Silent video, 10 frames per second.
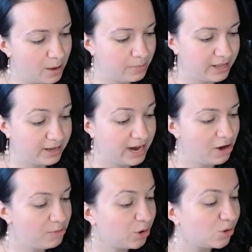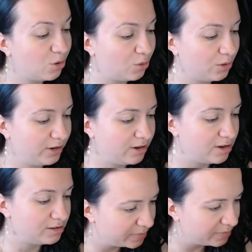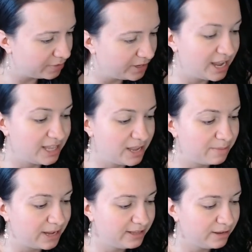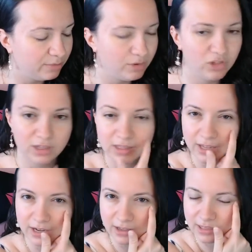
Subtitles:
Like the caramel corn called Pratanabata, which is like a